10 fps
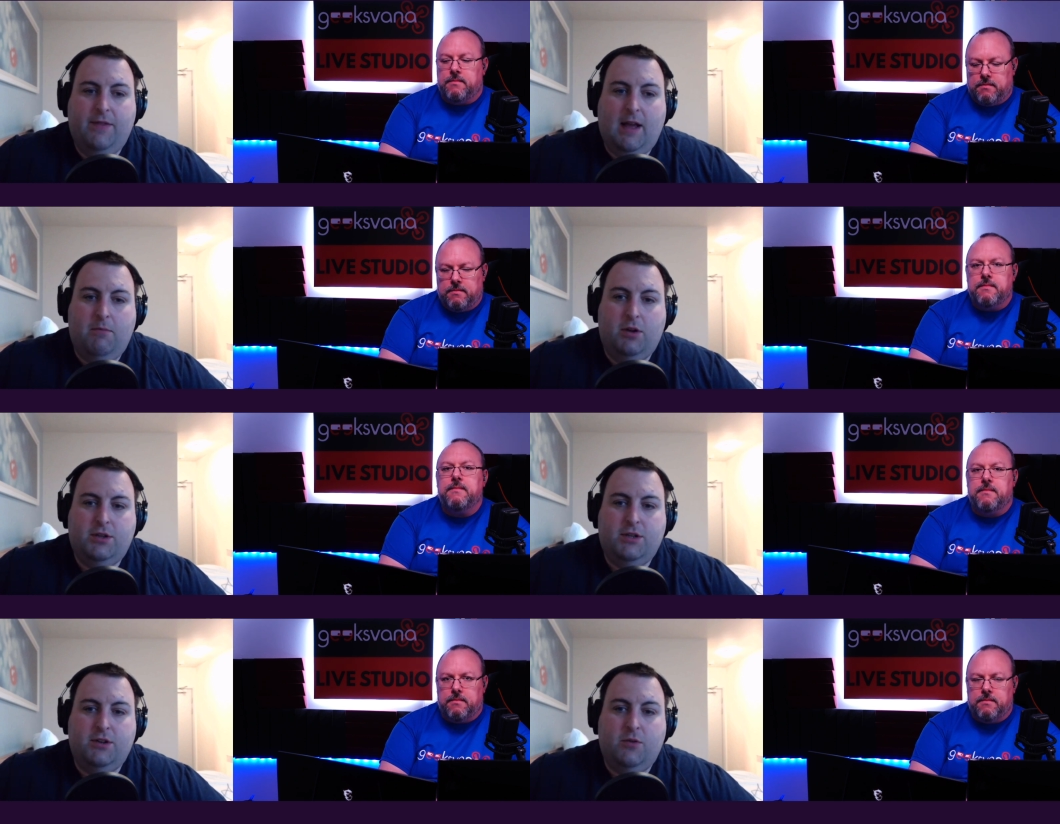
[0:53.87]
Speaker 1: that
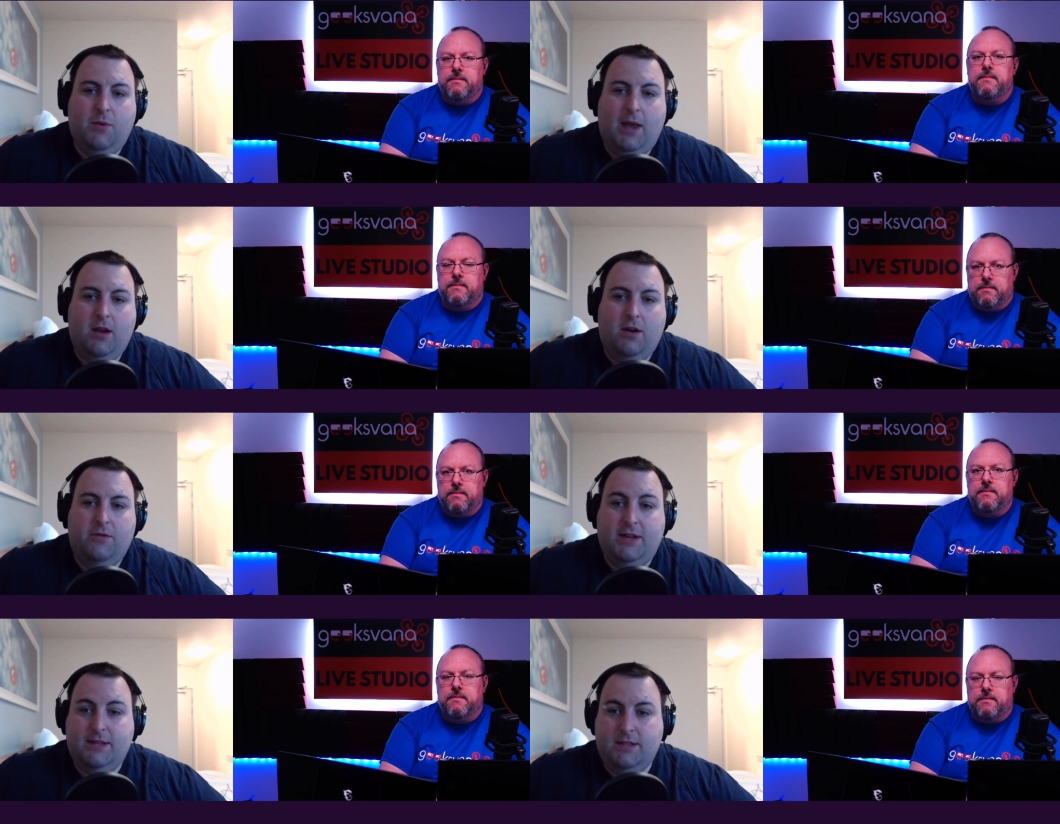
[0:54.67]
much in the way
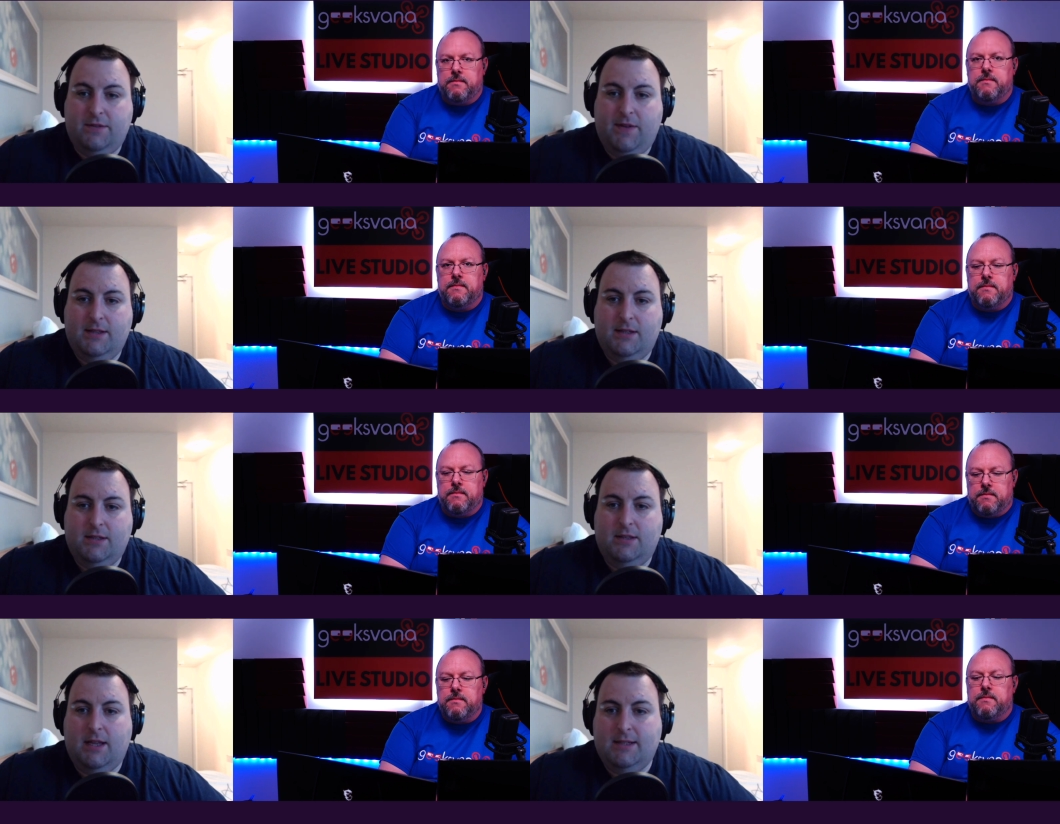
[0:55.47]
of distance
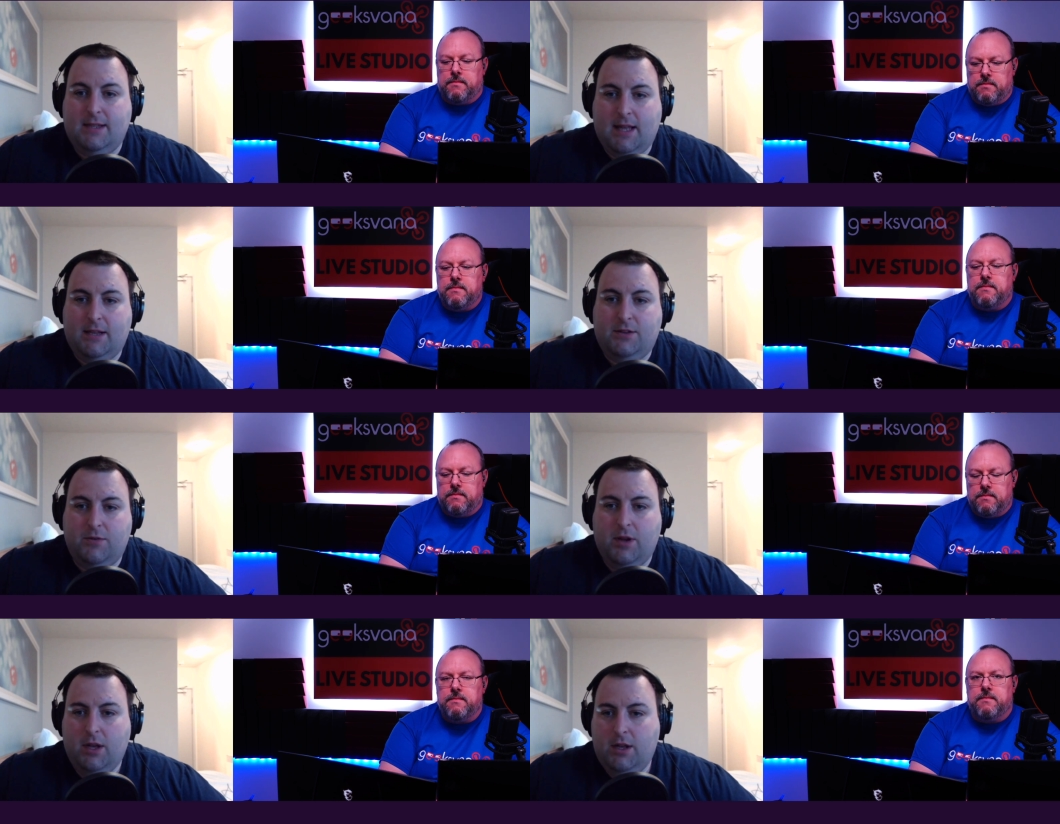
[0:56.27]
offenses and things like that,
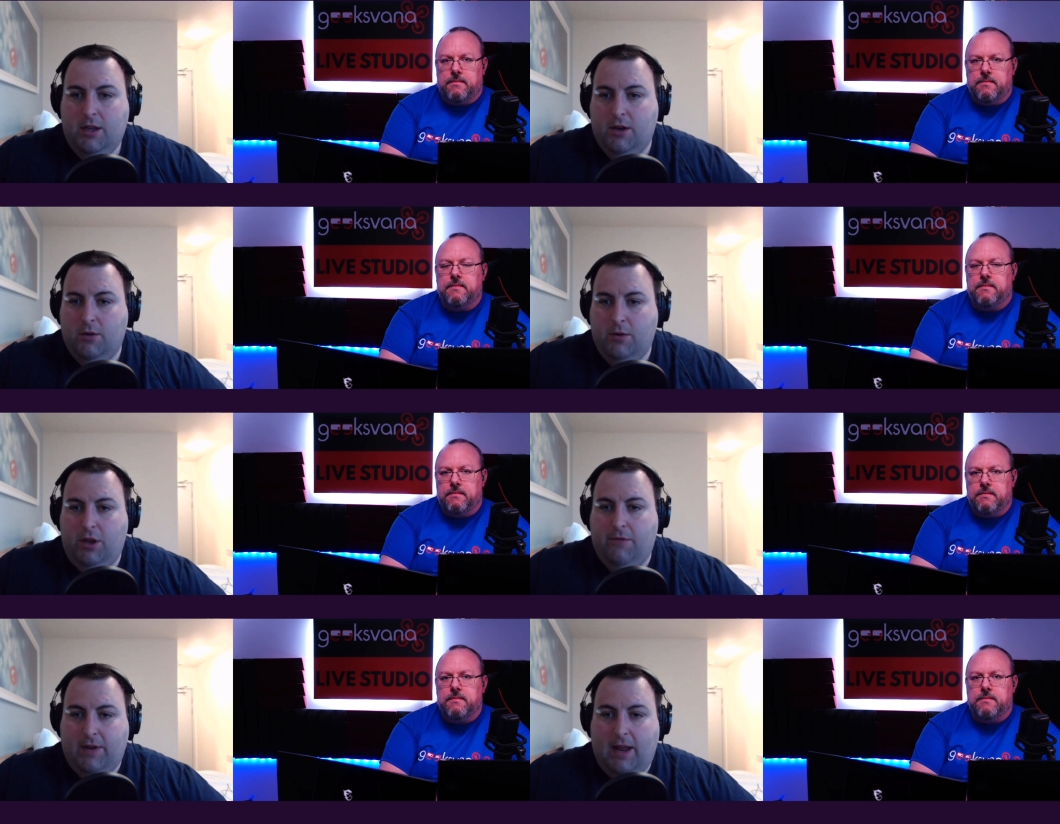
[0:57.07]
so you know
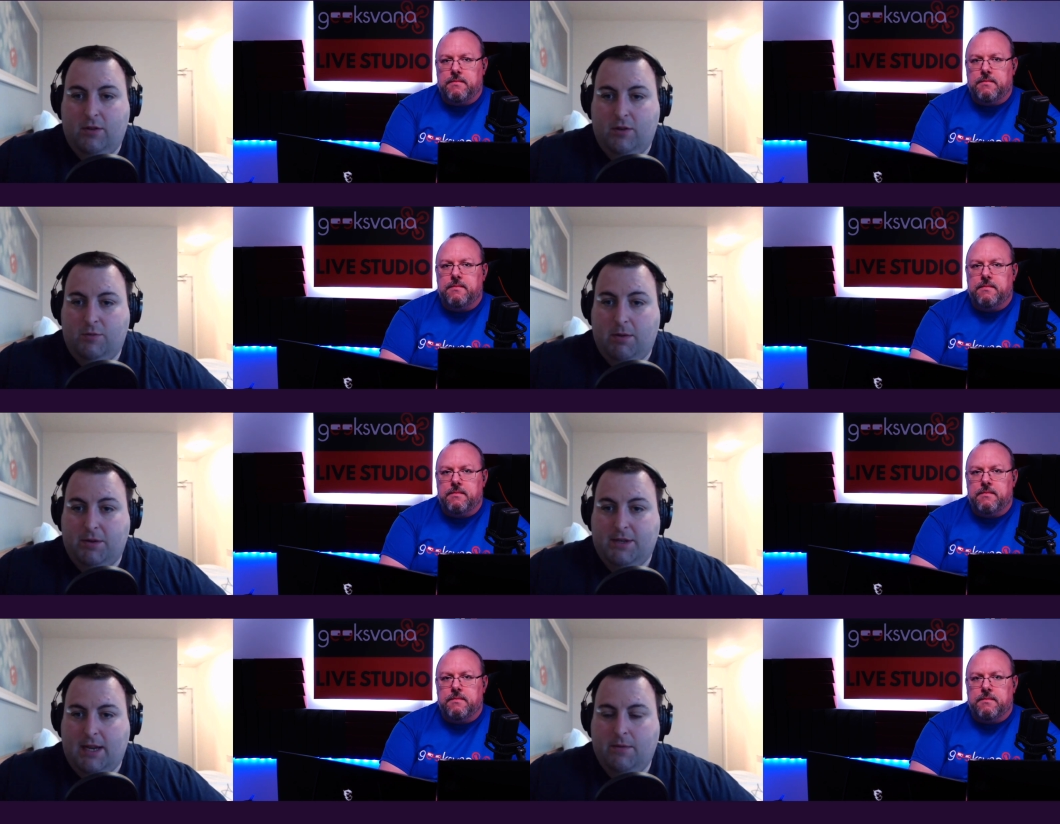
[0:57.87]
you can fly those pretty
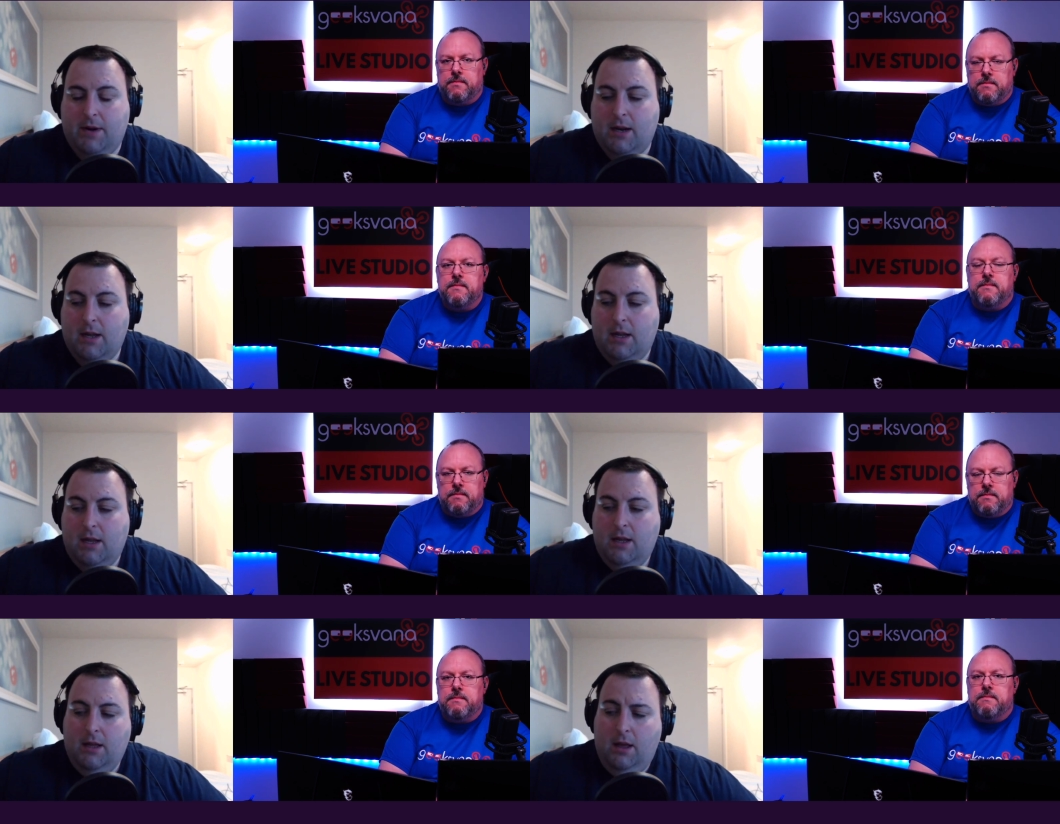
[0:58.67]
much anywhere.
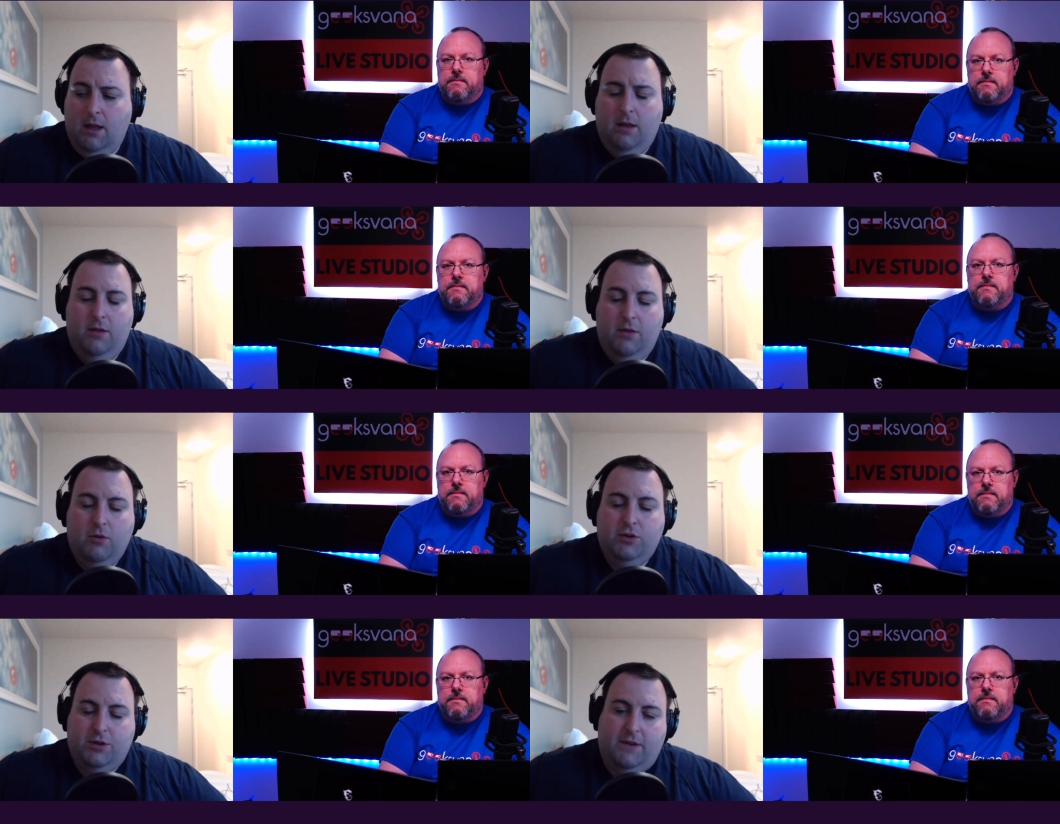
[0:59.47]

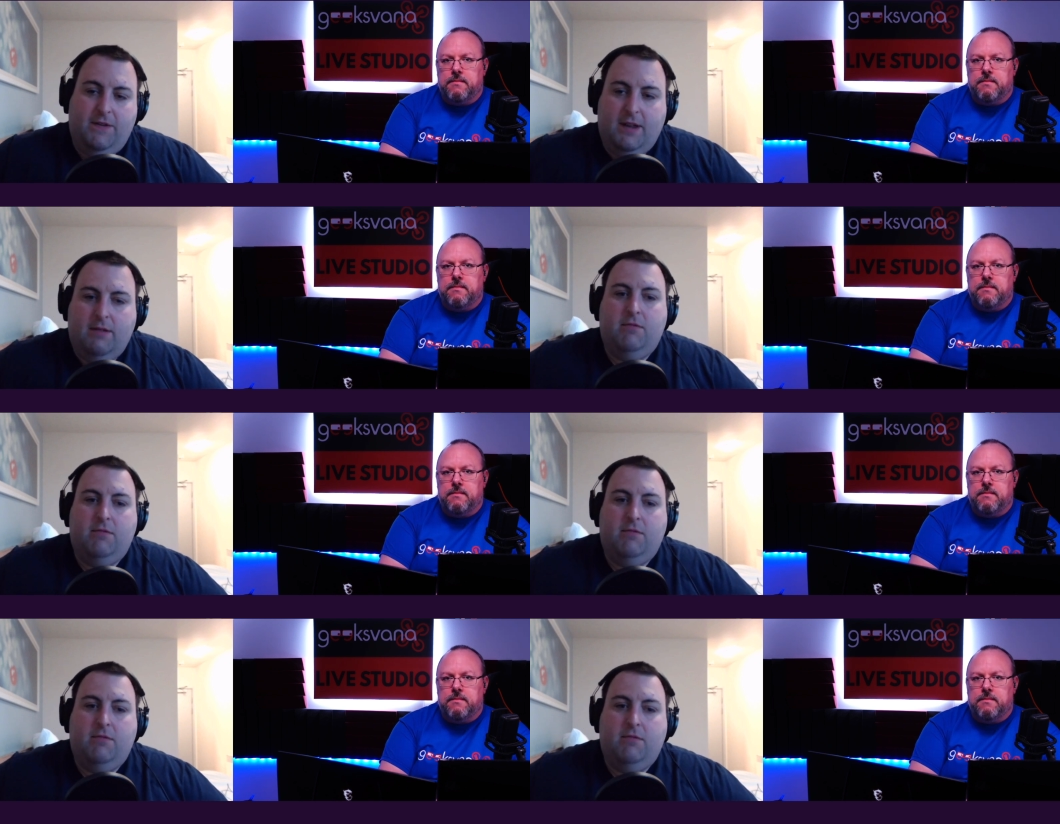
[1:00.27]
Those are different